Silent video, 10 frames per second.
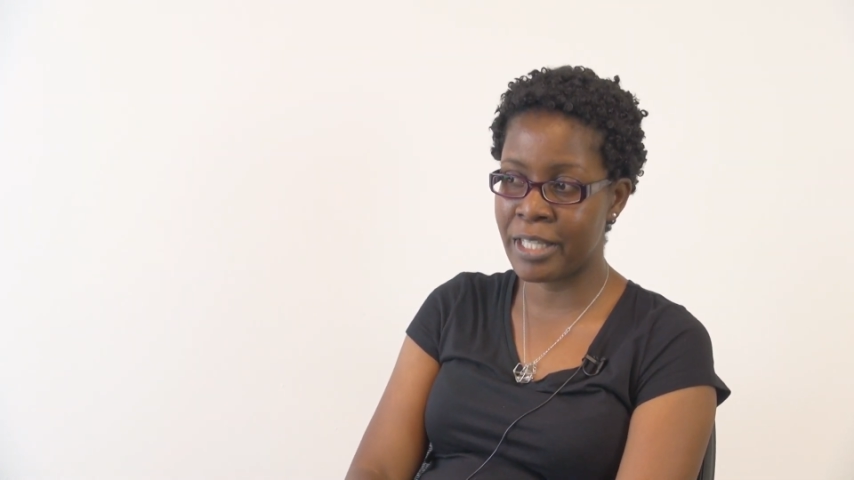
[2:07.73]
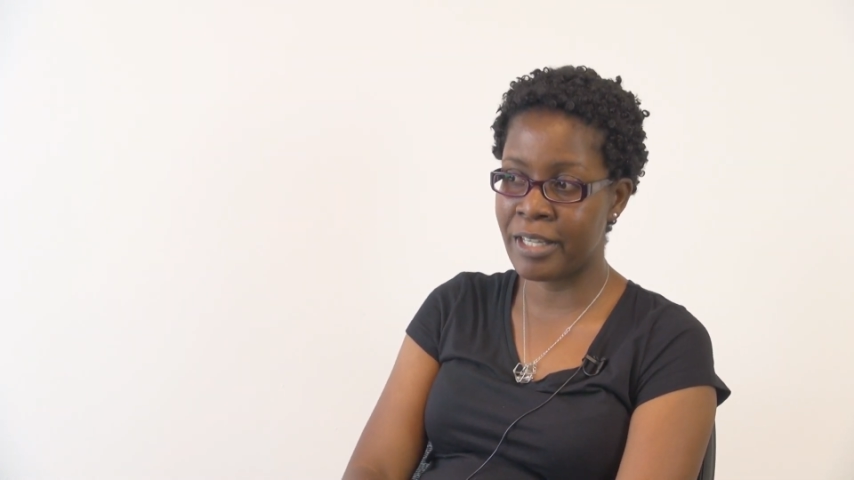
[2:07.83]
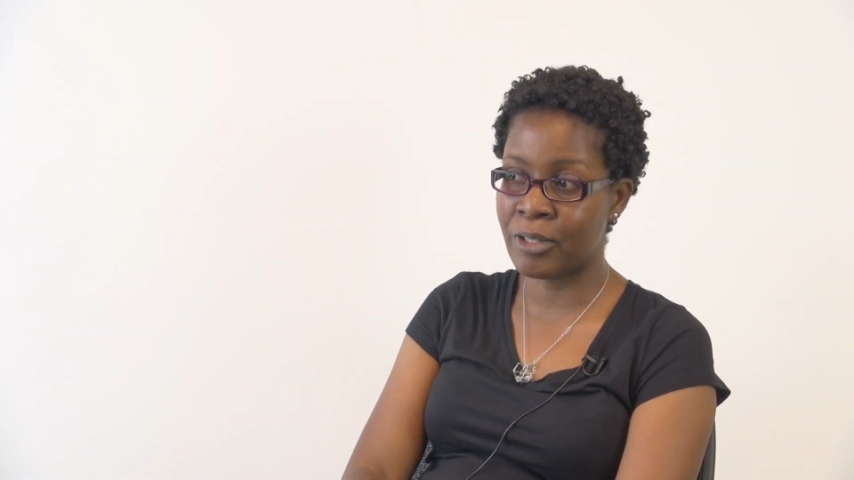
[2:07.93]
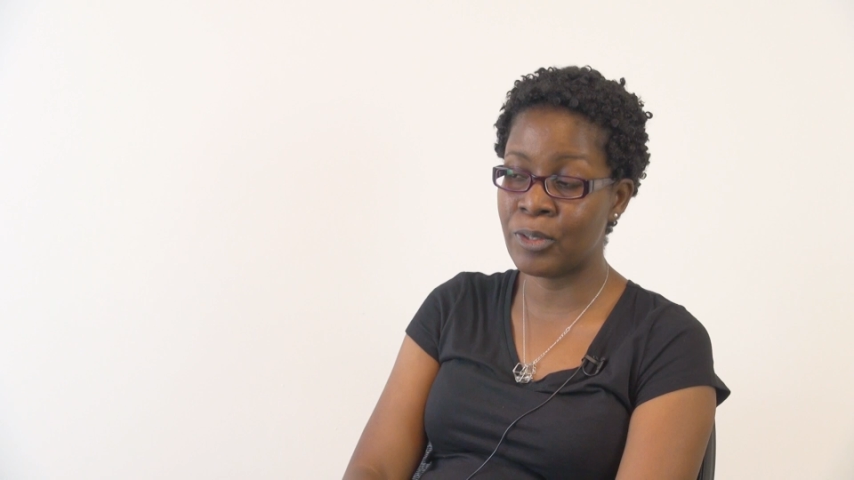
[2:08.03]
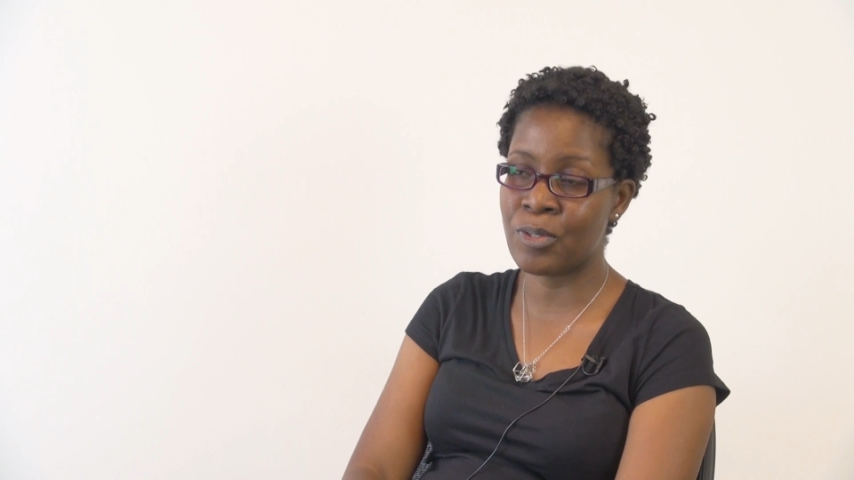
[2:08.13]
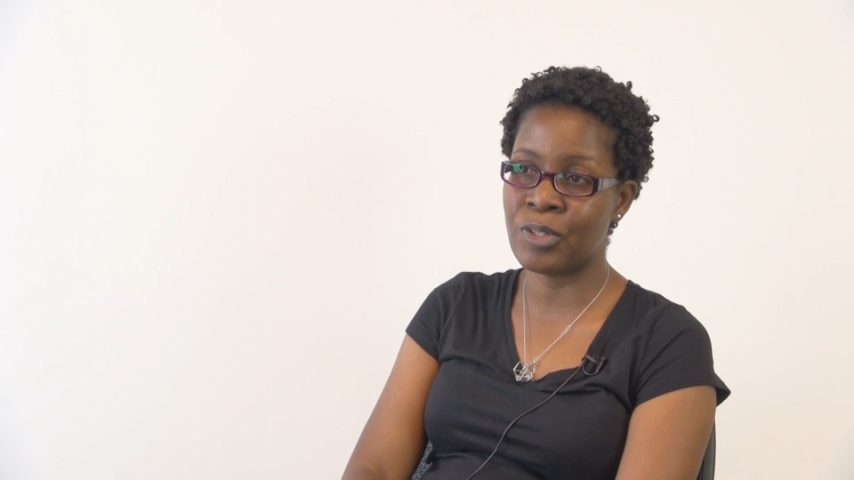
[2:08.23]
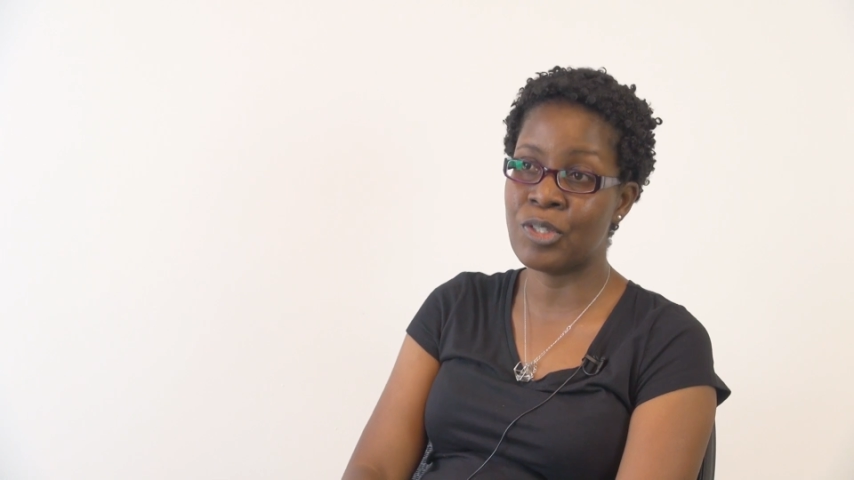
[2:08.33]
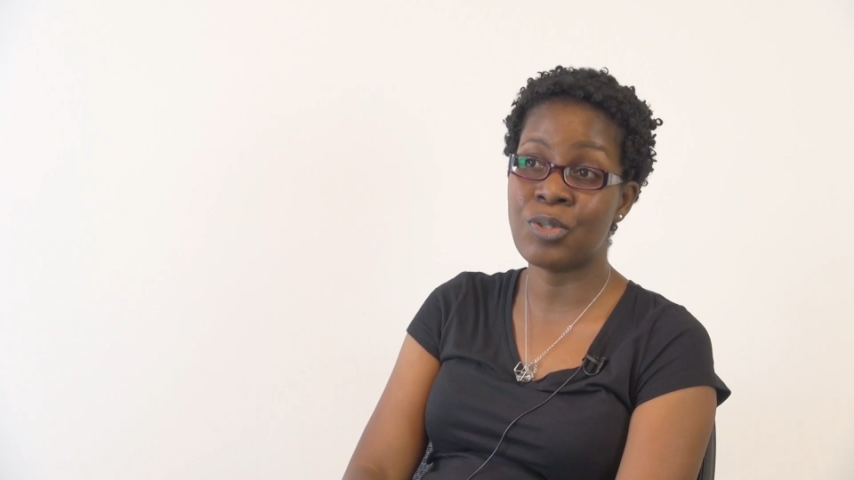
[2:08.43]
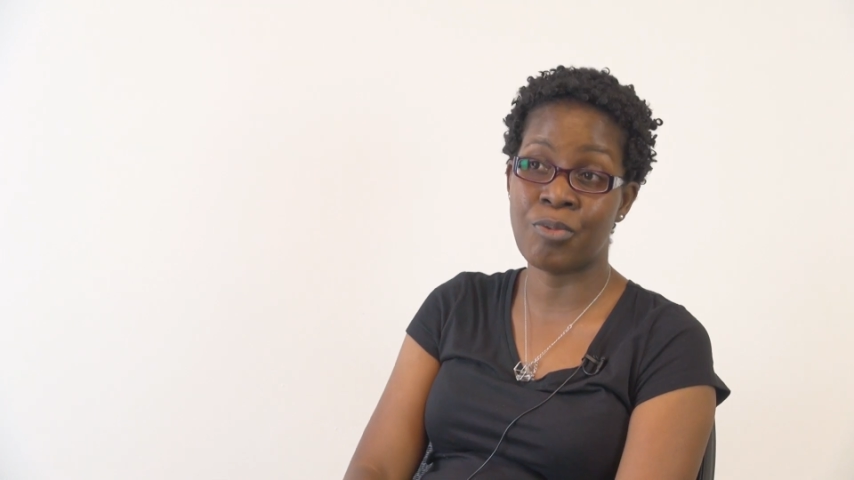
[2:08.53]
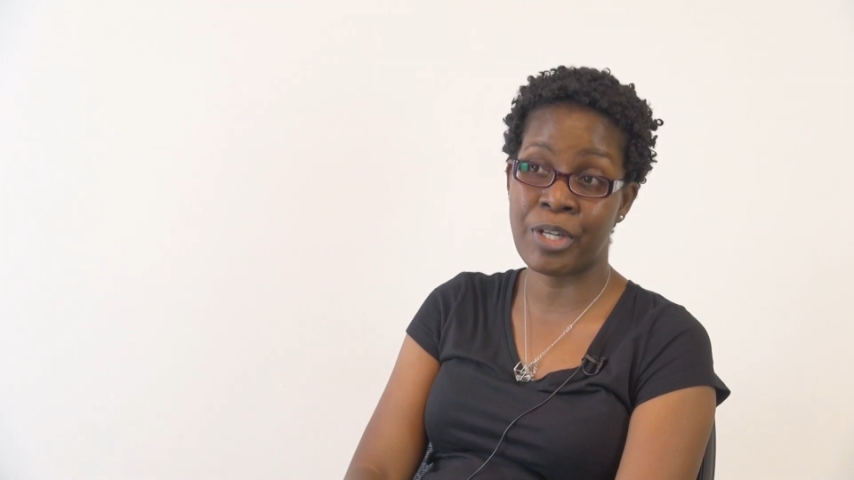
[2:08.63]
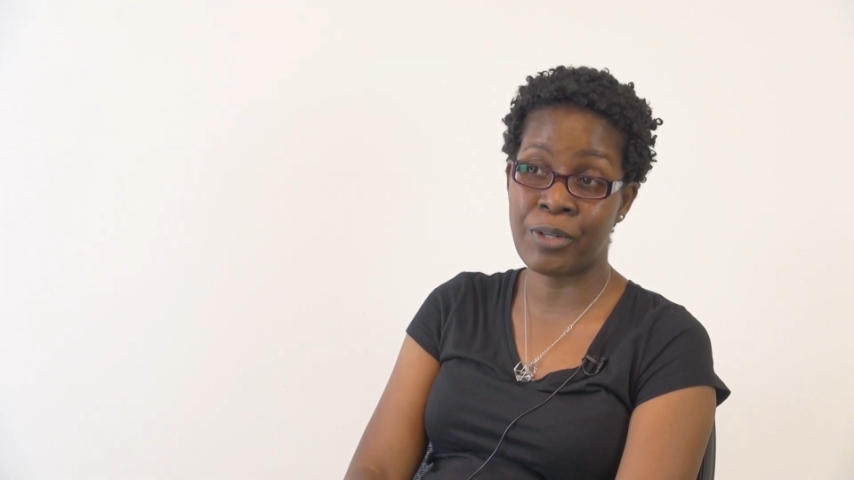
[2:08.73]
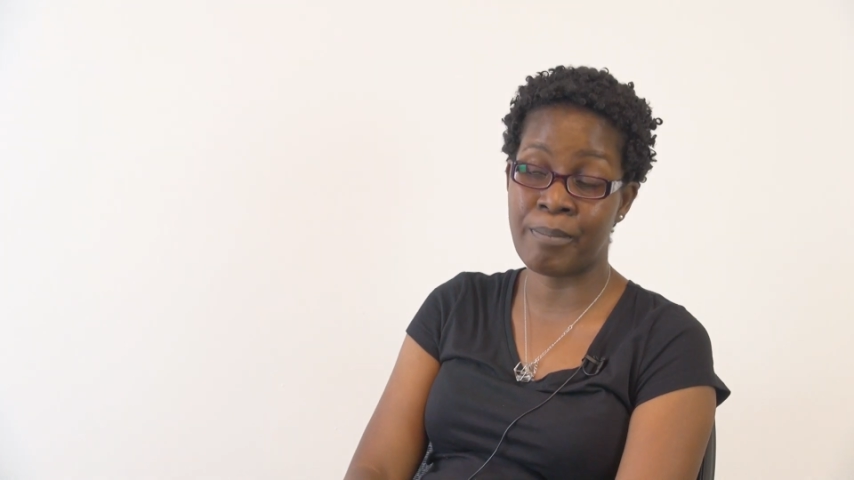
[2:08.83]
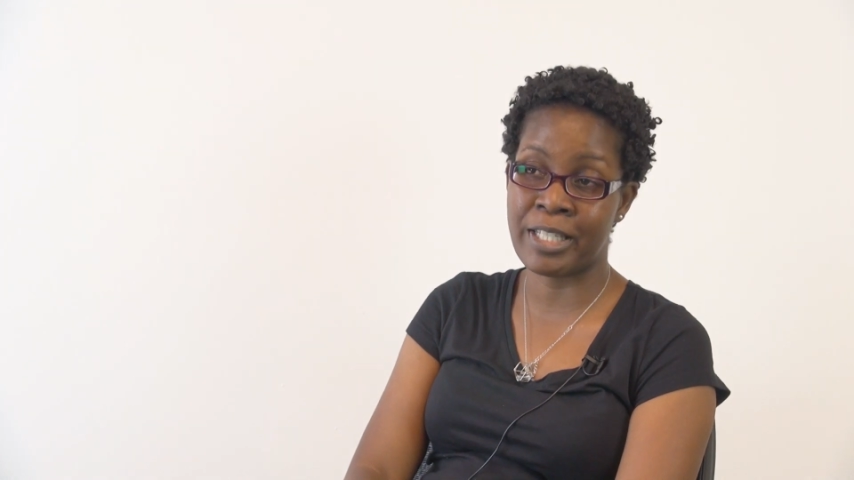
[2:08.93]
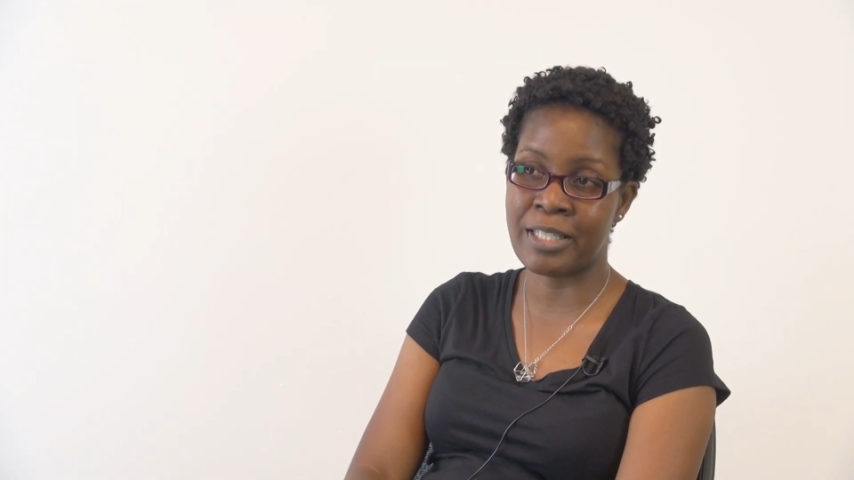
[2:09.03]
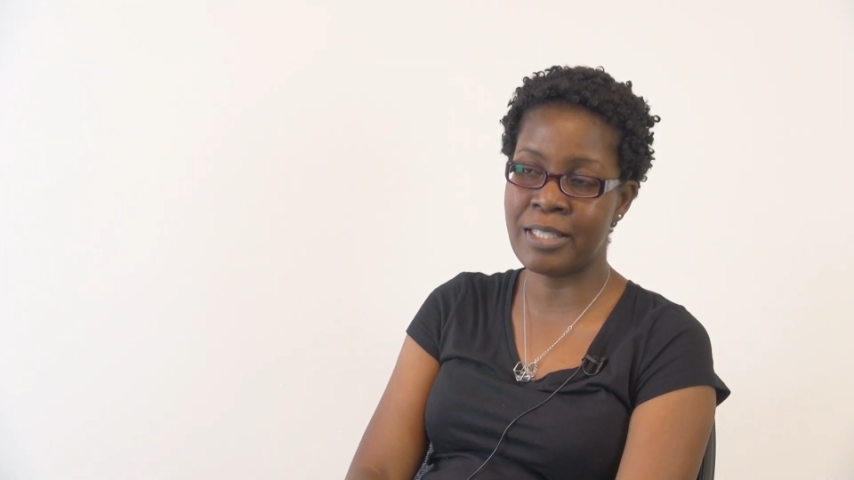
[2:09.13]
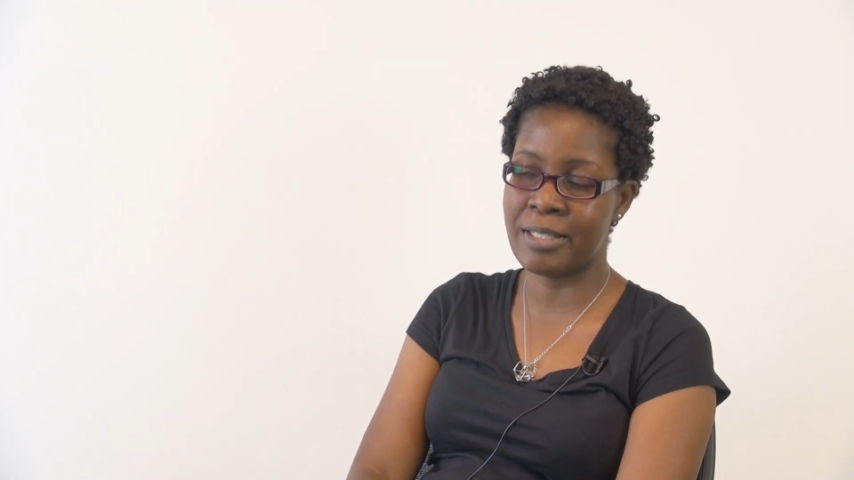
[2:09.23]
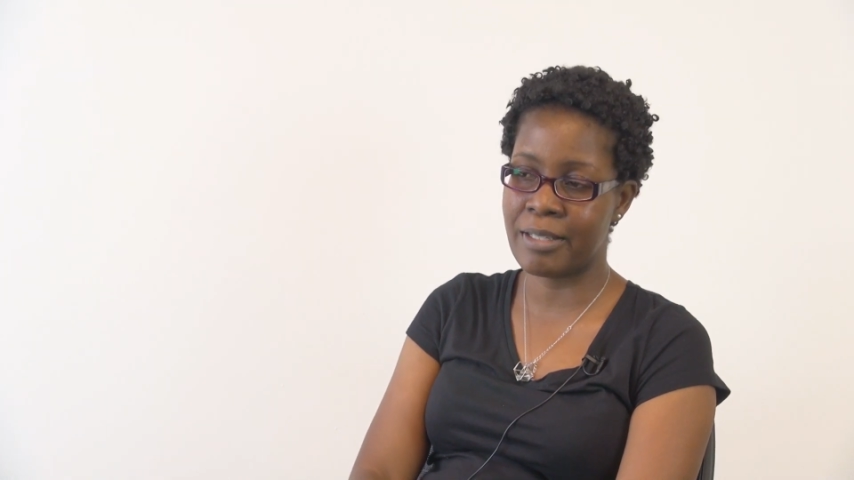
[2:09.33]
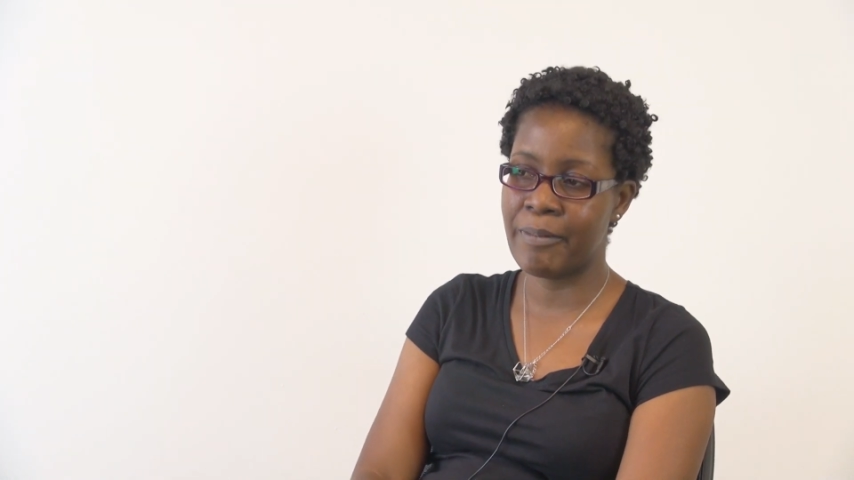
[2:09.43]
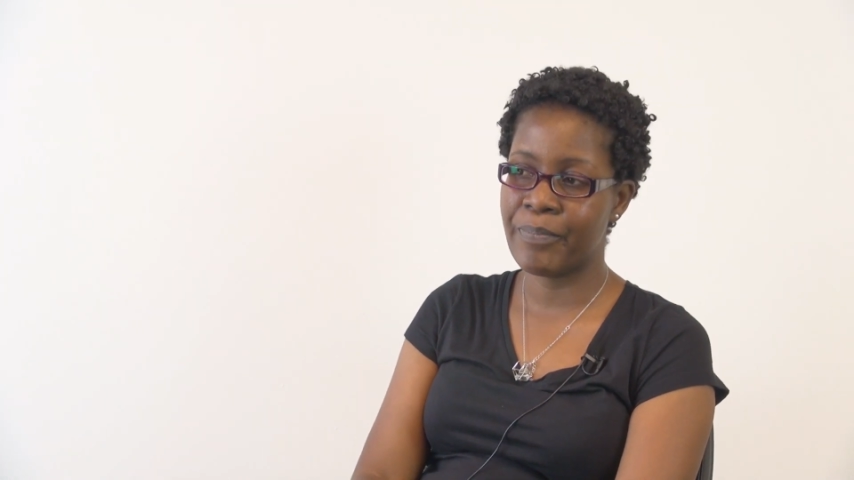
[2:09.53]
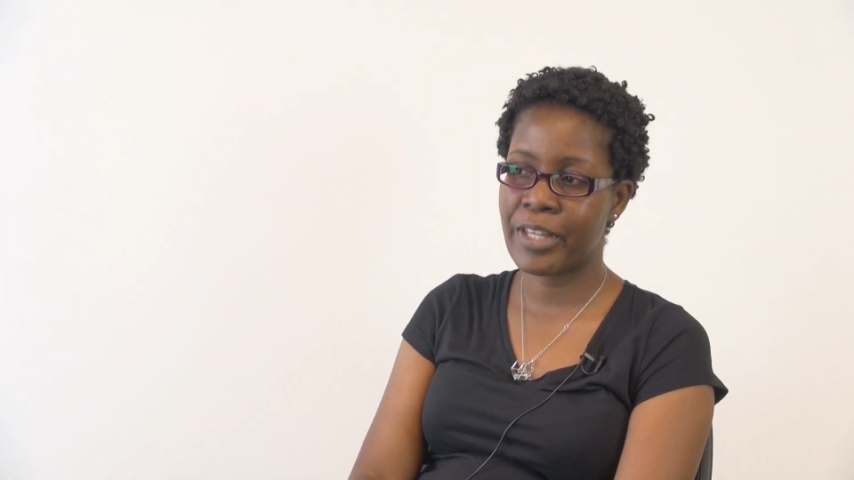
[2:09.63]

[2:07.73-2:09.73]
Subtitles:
but they're also going to recommend it.